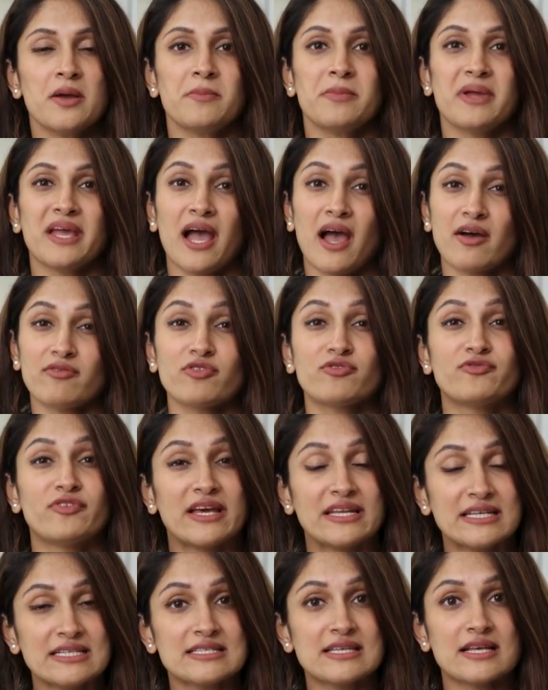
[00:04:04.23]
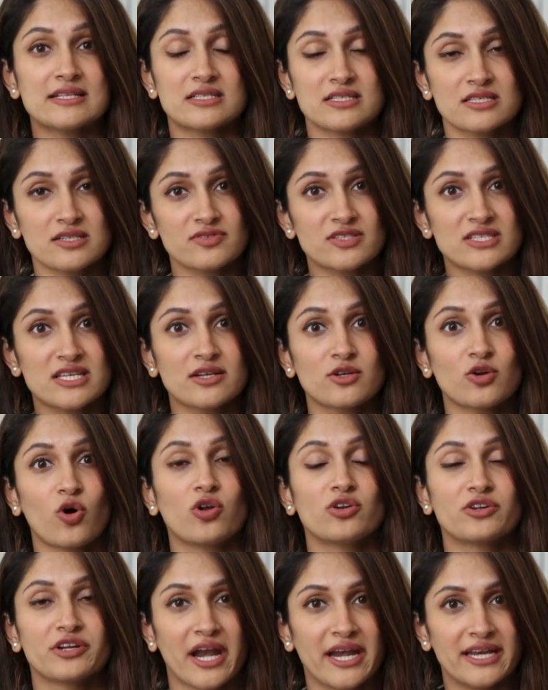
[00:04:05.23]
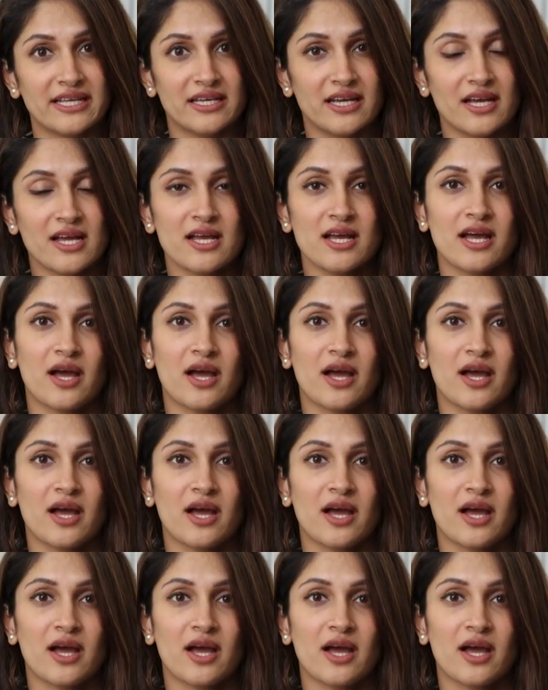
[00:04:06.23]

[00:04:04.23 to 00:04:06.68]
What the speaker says: may have a very sensitive skin already.